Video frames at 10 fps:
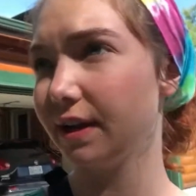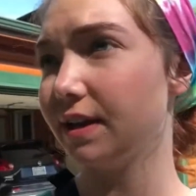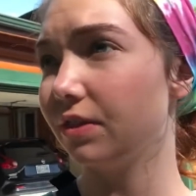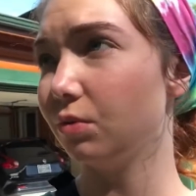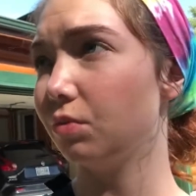
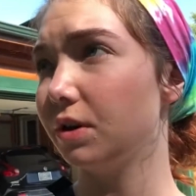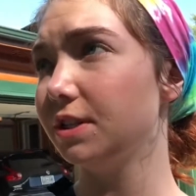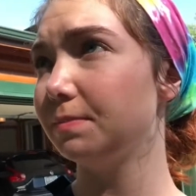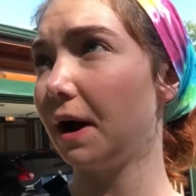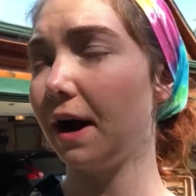in the
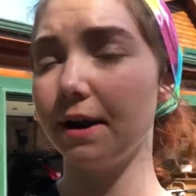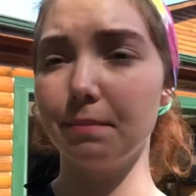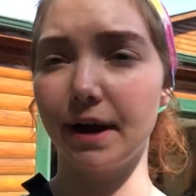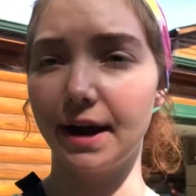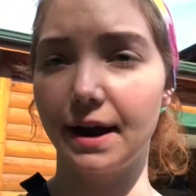woods behind
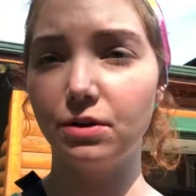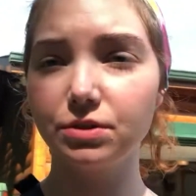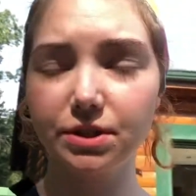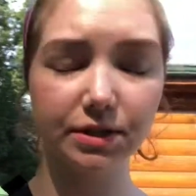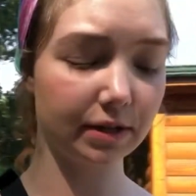my
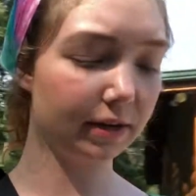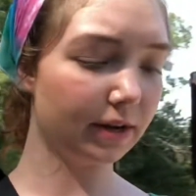house.